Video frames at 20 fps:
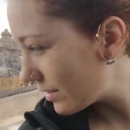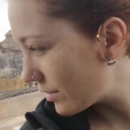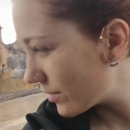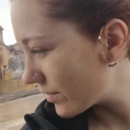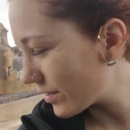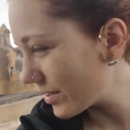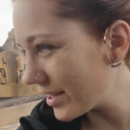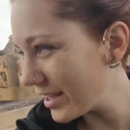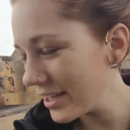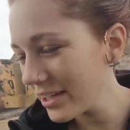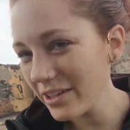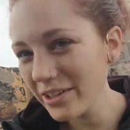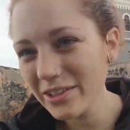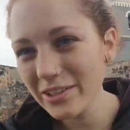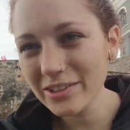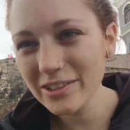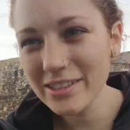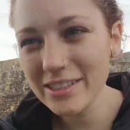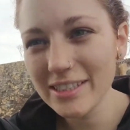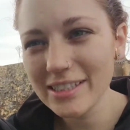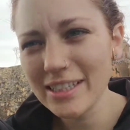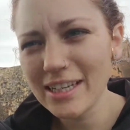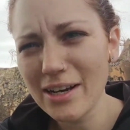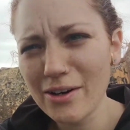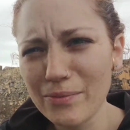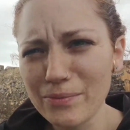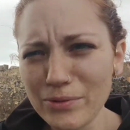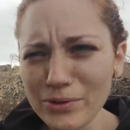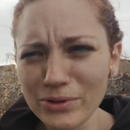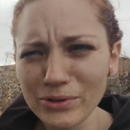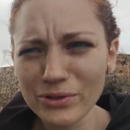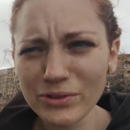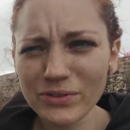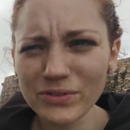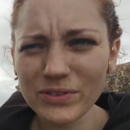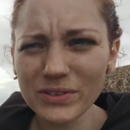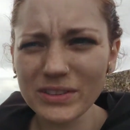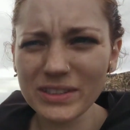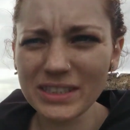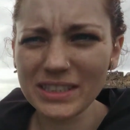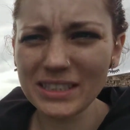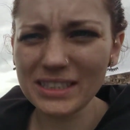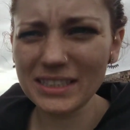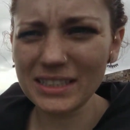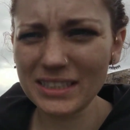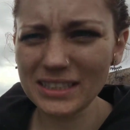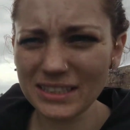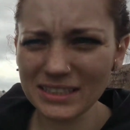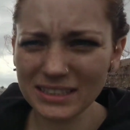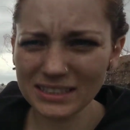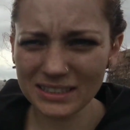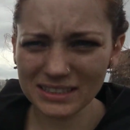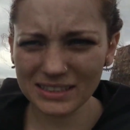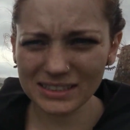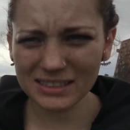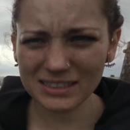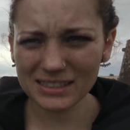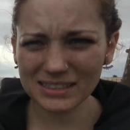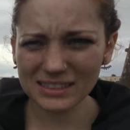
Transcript: And here you'll see how beautiful it is.